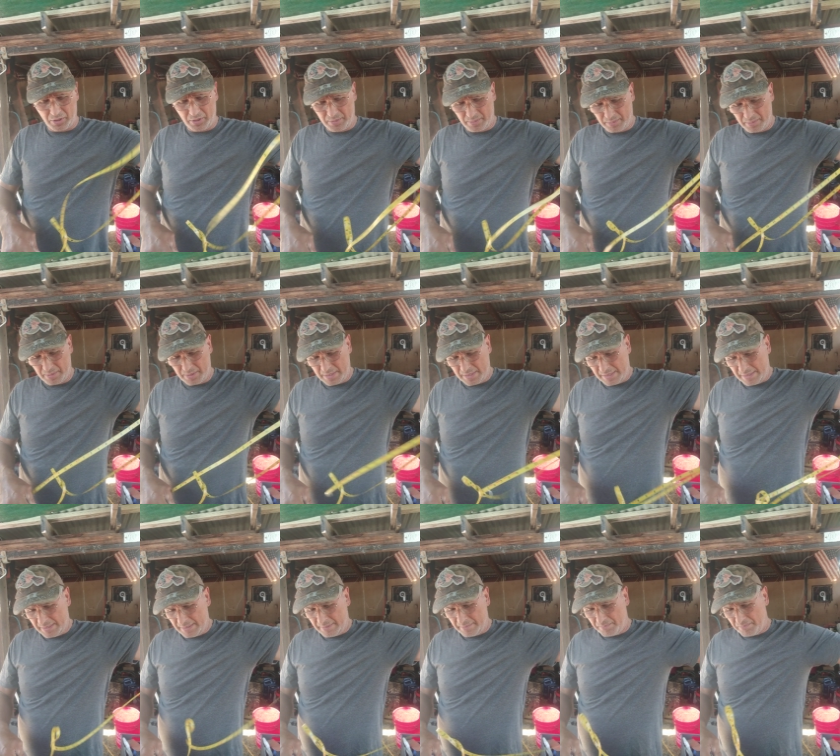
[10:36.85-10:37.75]

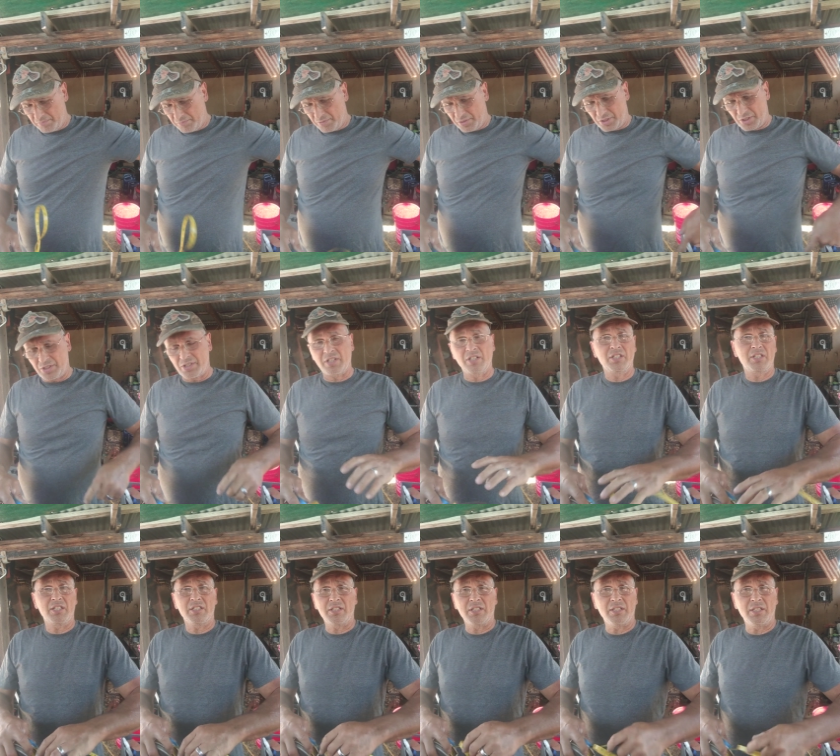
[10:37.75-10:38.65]
just
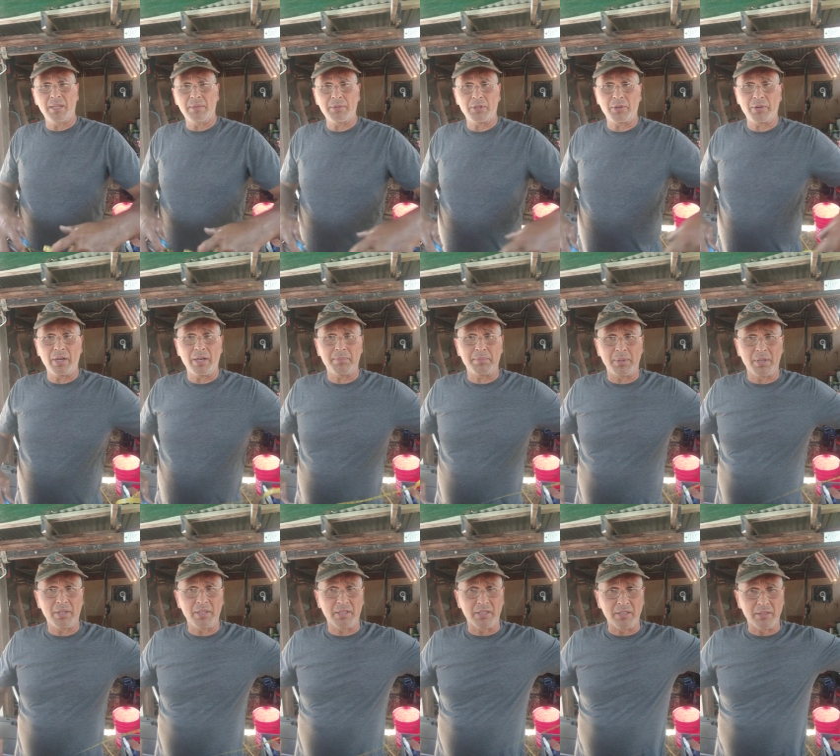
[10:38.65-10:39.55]
look at the Democrat
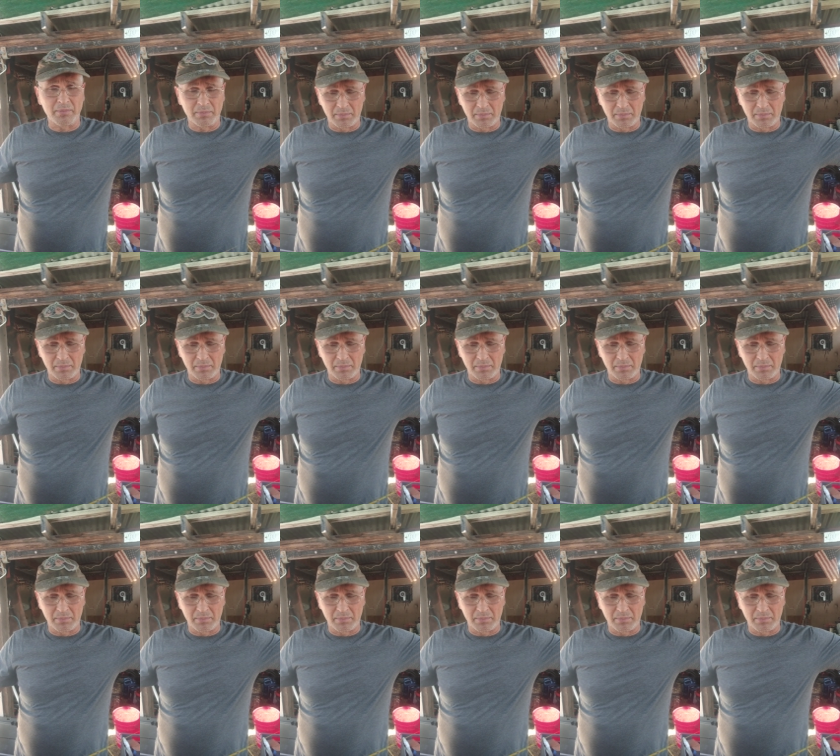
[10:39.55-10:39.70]
Party.